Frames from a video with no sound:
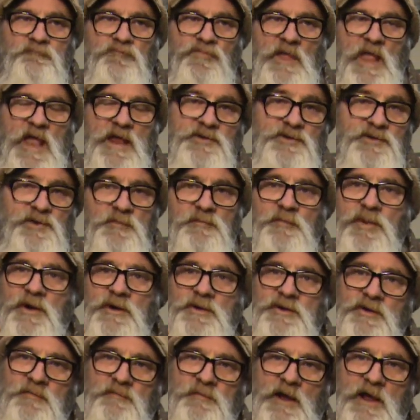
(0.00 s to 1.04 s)
As you're putting
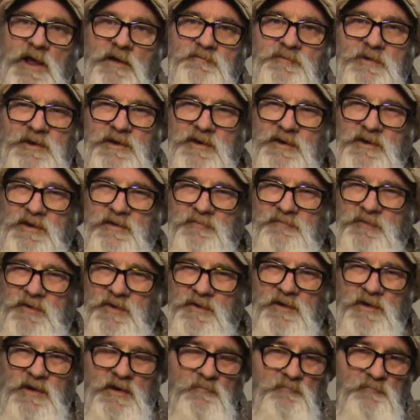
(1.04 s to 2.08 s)
your pipe in, and if
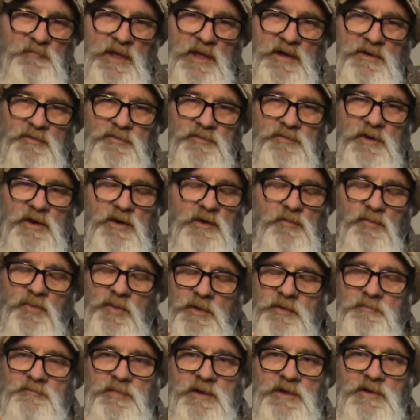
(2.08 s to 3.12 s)
you're in a metal or
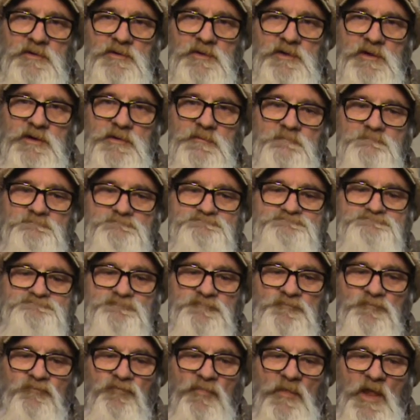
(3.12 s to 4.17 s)
wood building,
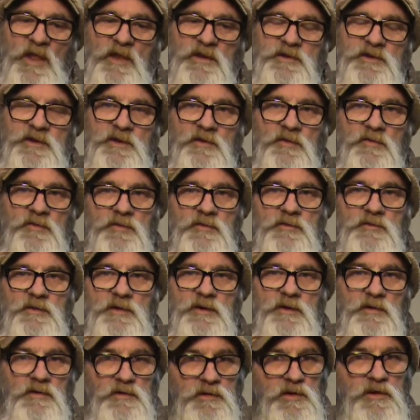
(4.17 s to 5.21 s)
you know,
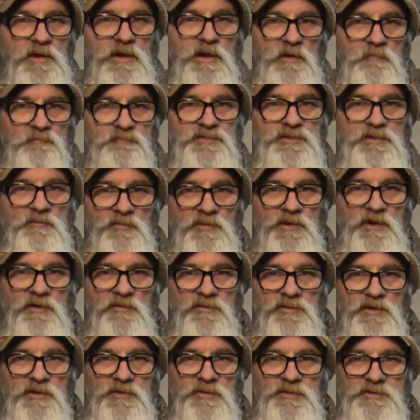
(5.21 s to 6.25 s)
look up some real
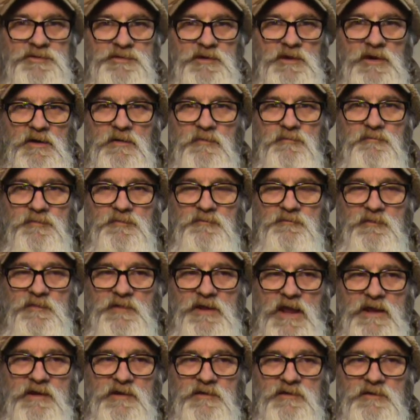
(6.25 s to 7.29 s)
rules there,
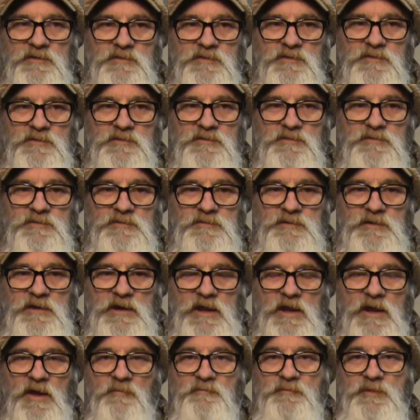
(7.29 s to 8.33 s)
and it'll
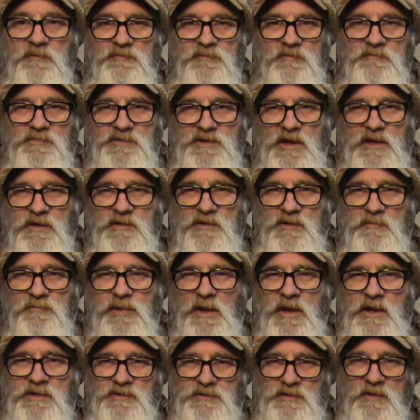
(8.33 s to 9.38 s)
help you from setting your
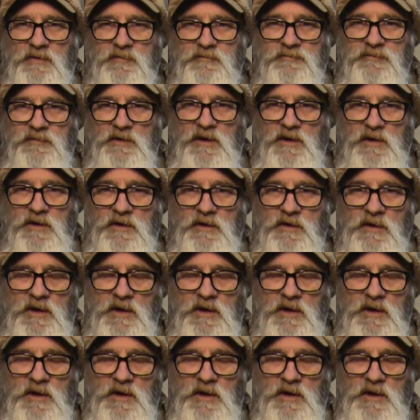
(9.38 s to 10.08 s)
place on fire.